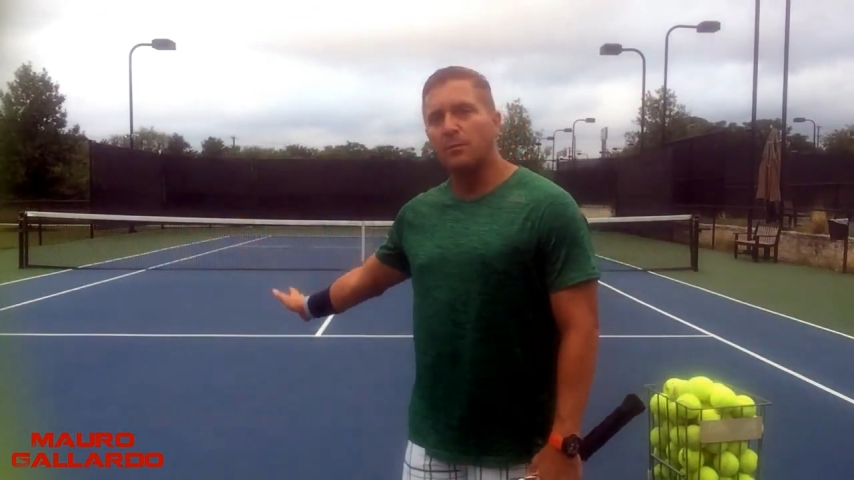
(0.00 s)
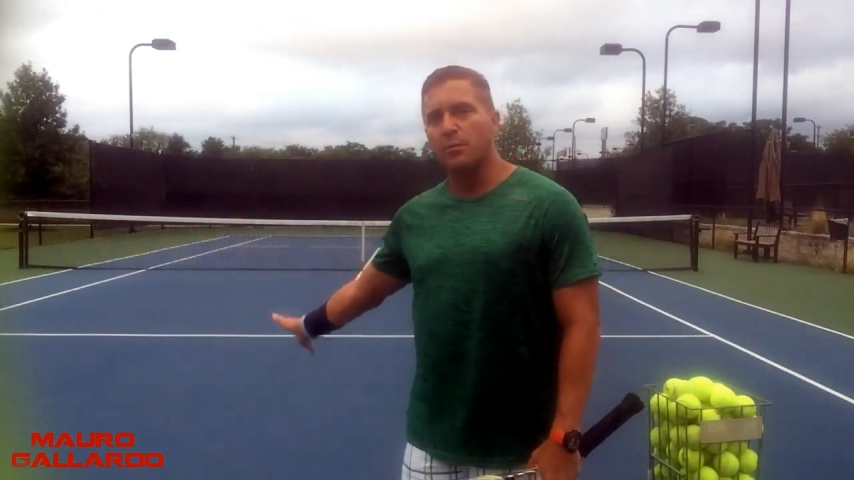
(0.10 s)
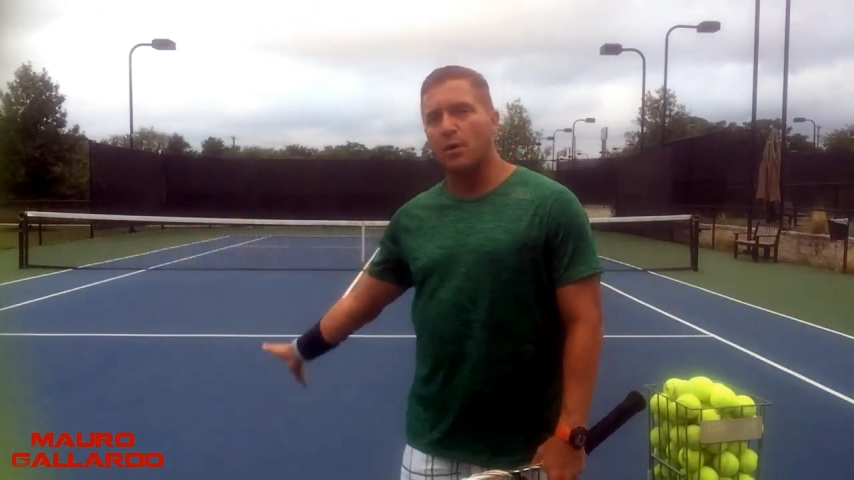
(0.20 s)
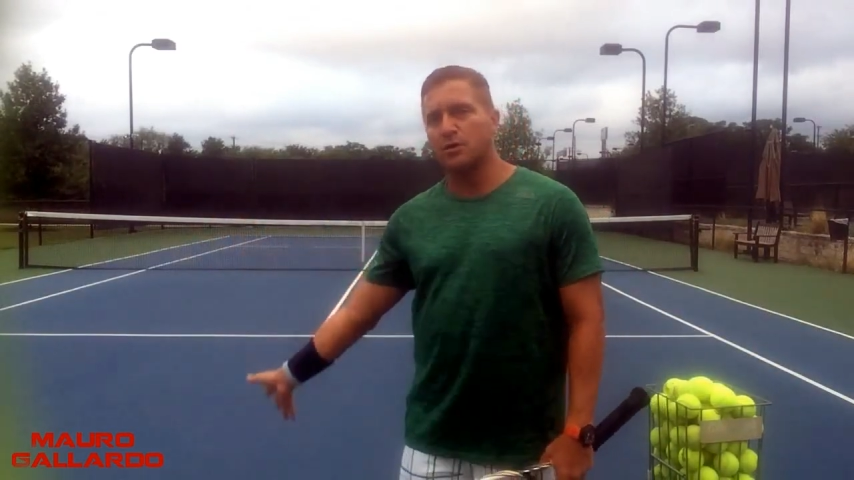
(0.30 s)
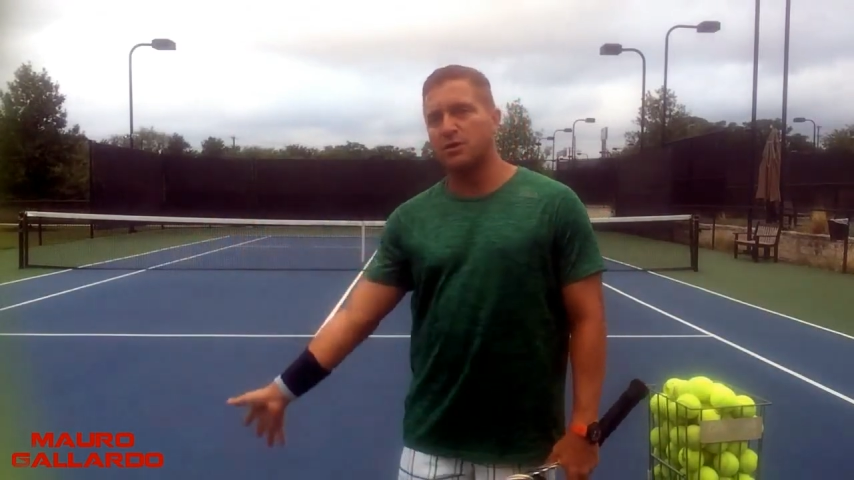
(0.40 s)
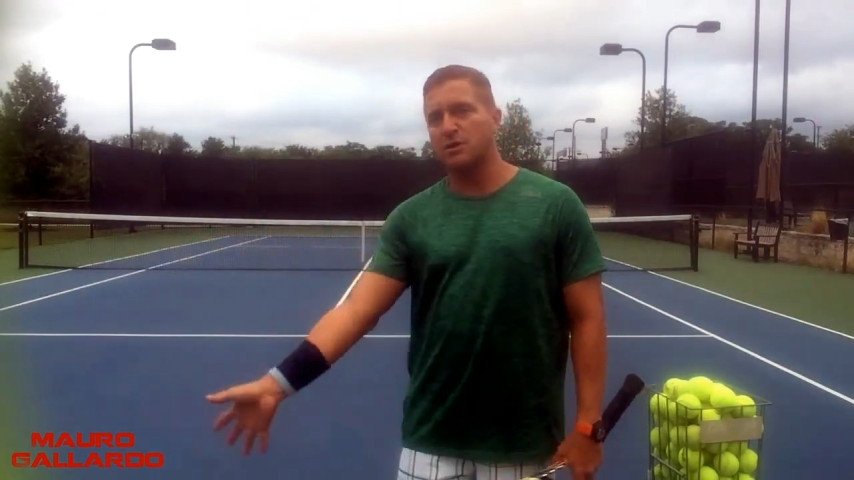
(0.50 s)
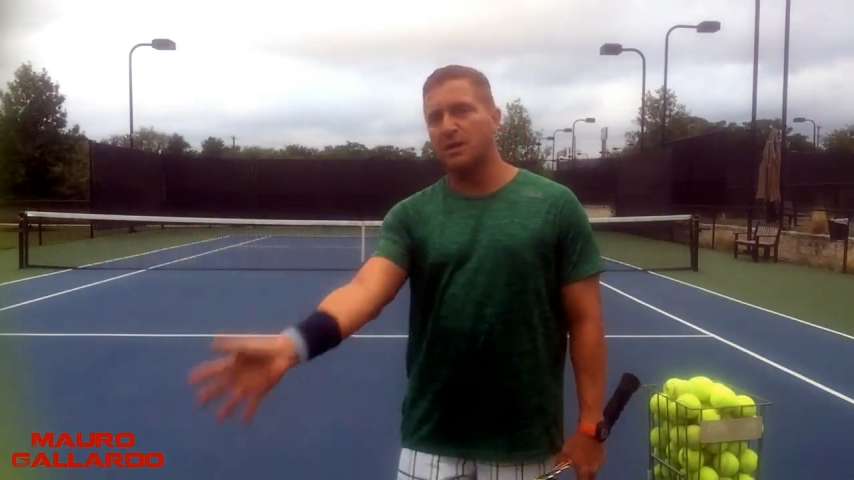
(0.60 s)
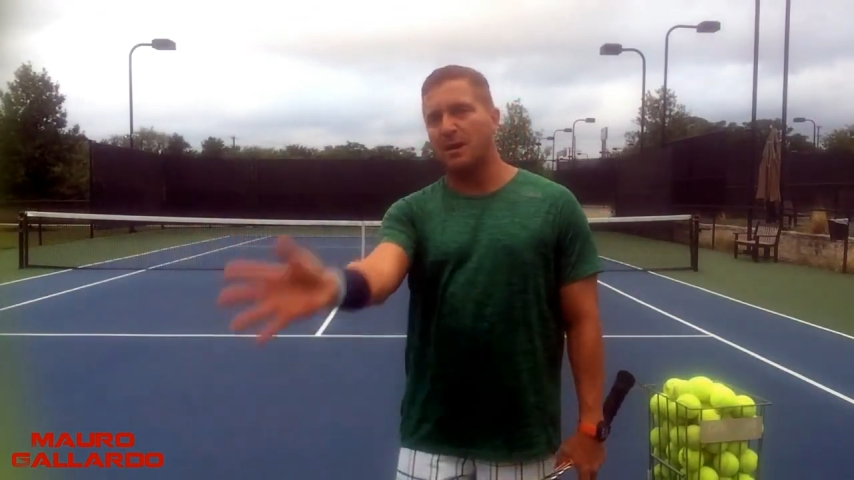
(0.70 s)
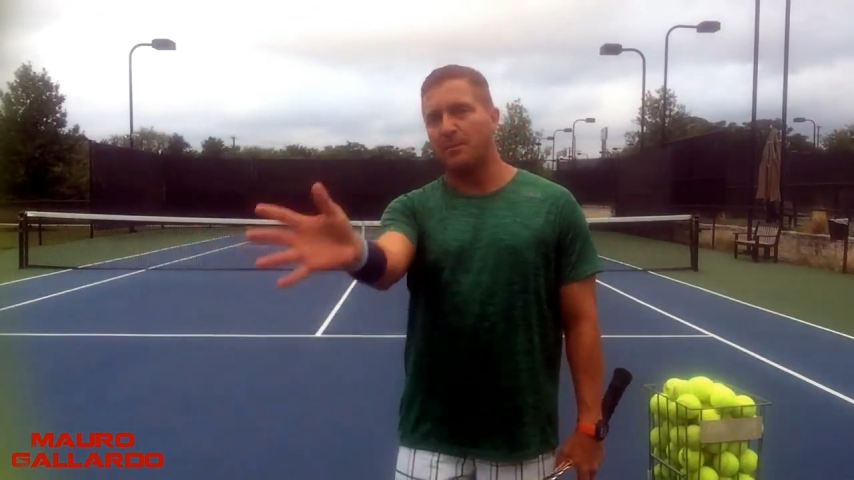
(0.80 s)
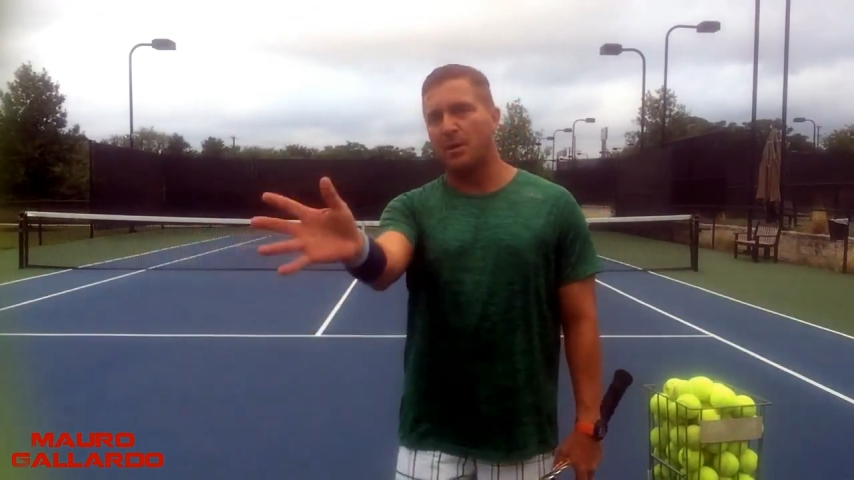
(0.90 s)
brushing
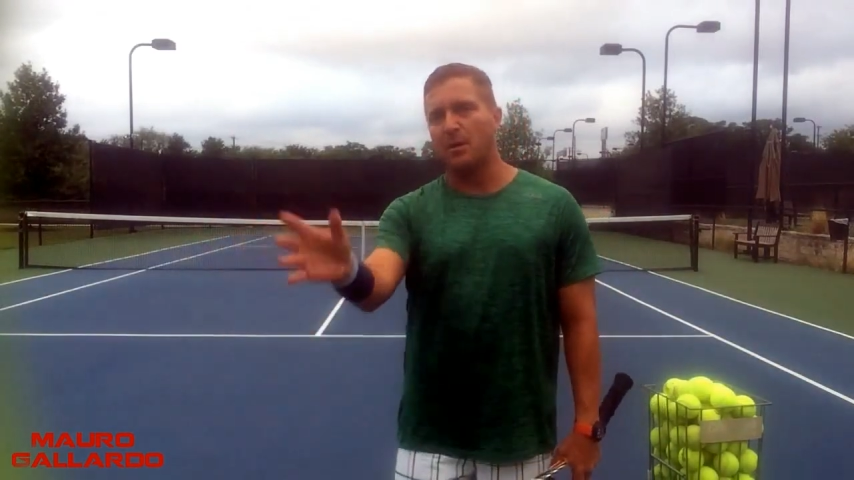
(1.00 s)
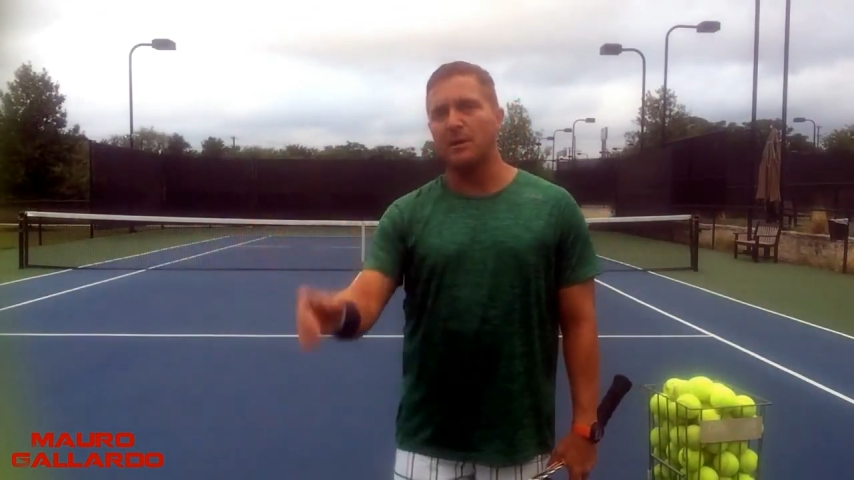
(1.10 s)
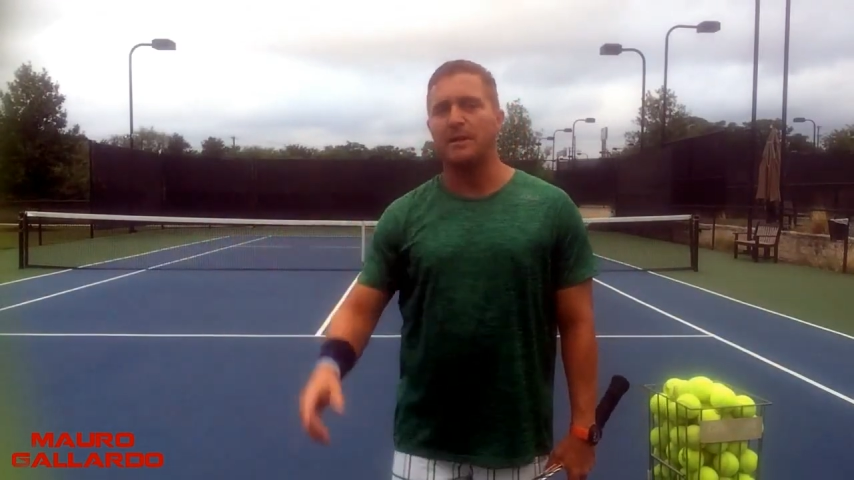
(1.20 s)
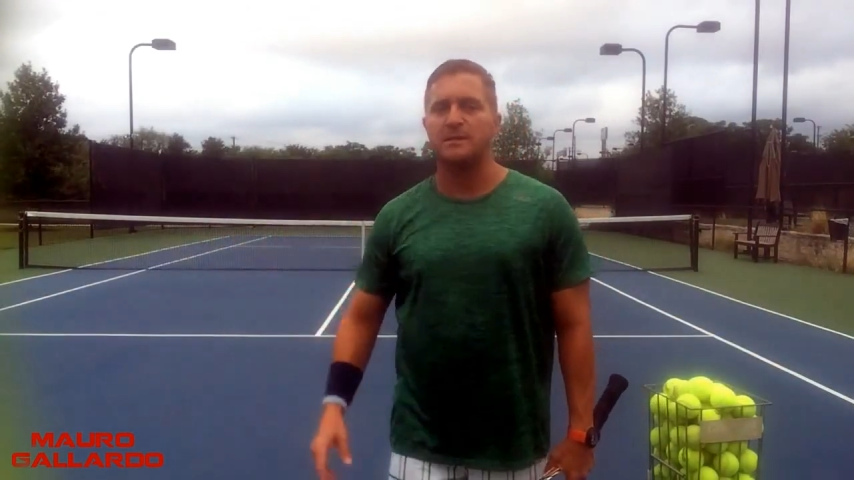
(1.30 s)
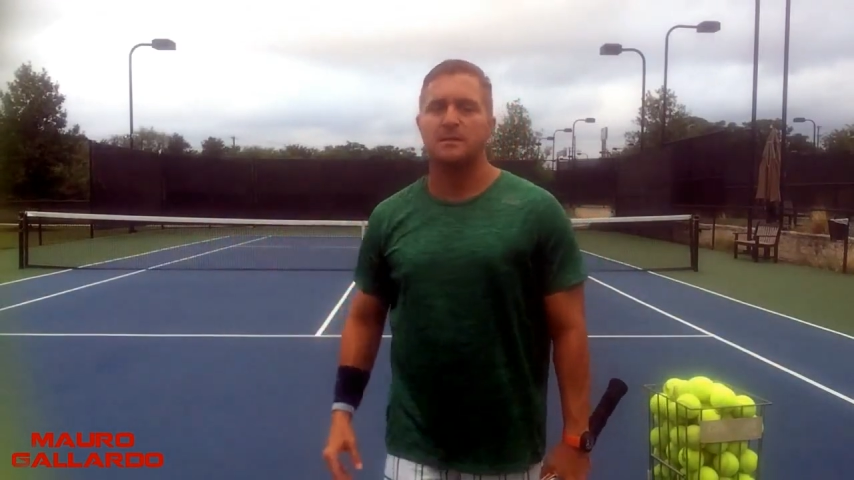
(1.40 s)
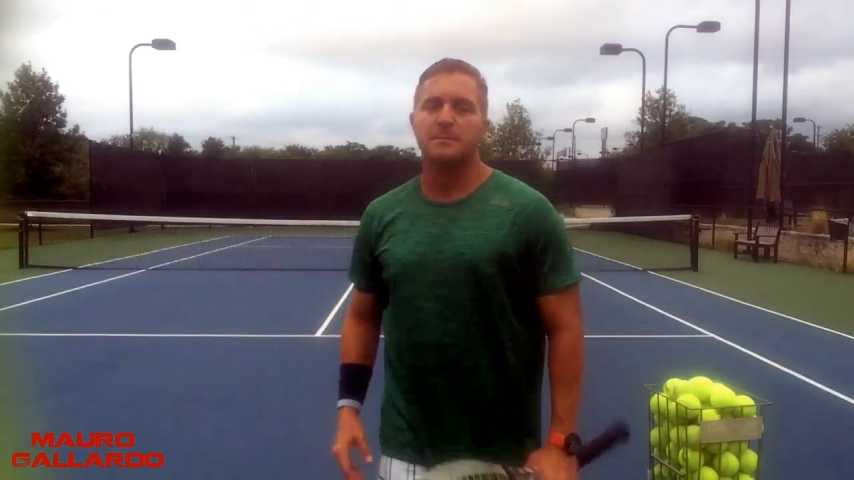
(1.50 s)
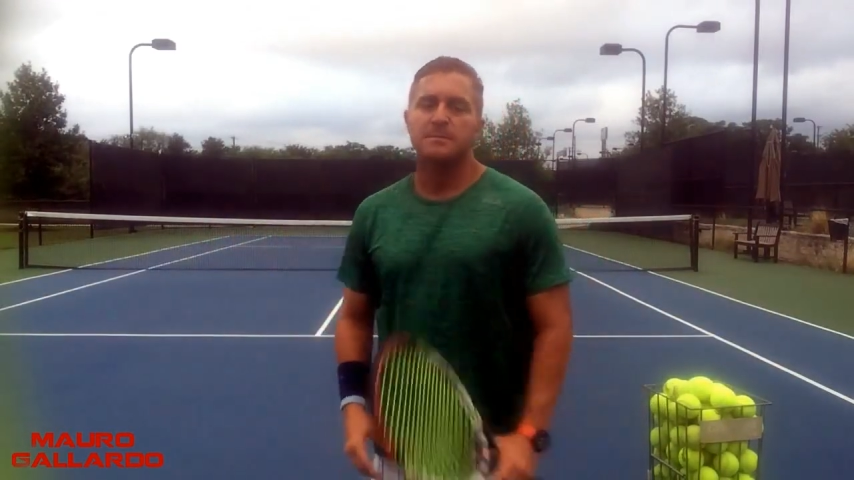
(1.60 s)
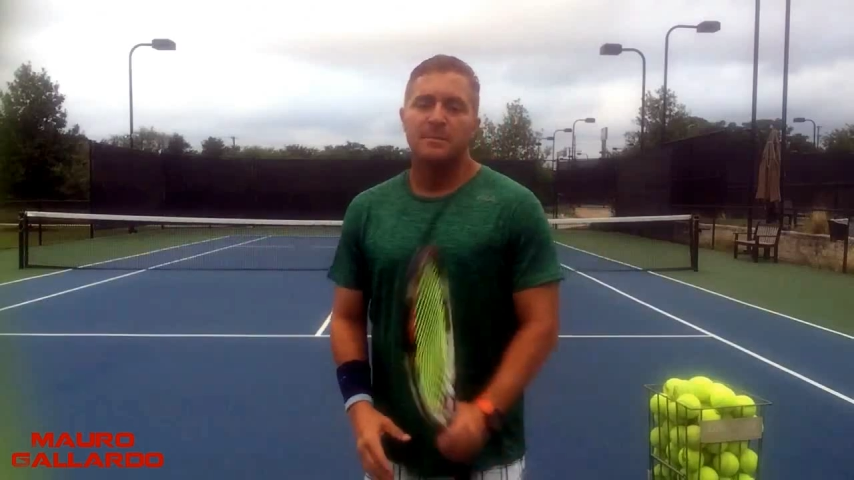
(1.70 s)
that ball, is